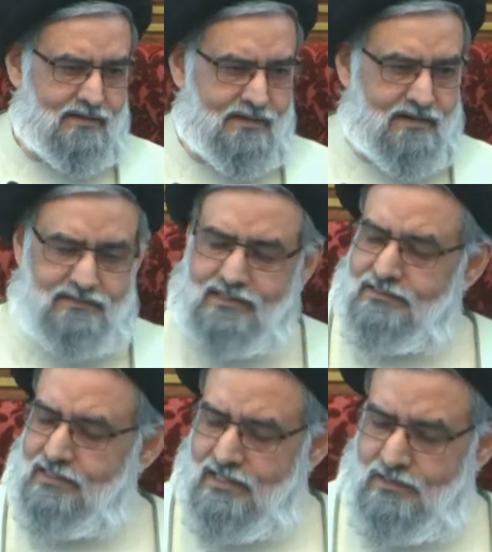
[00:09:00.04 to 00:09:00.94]
And as I
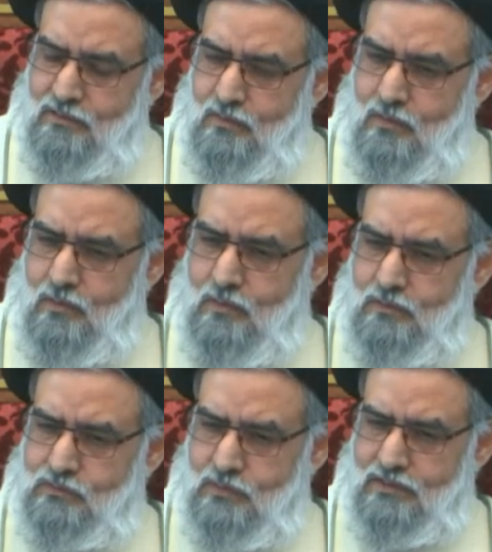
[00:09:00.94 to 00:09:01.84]
said,
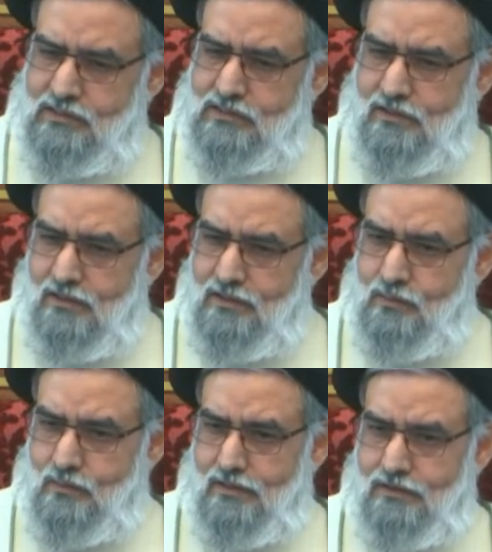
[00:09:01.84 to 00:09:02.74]
no Sunni
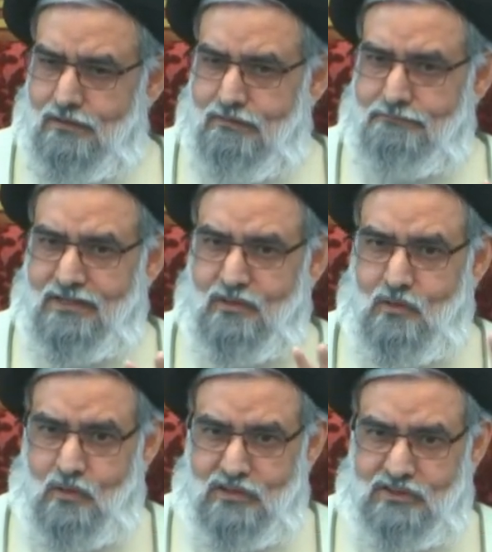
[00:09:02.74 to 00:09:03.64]
scholar worthy of being
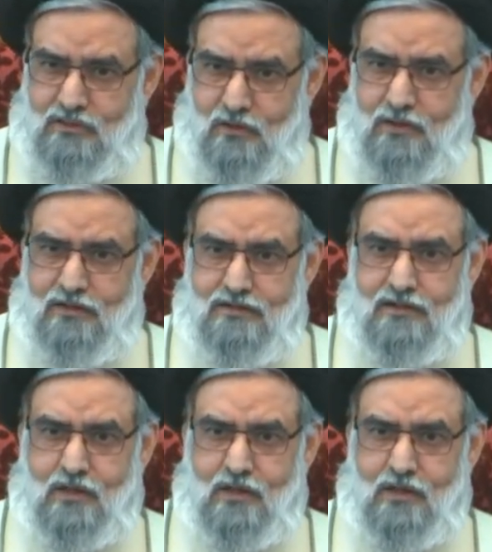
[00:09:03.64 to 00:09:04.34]
called a scholar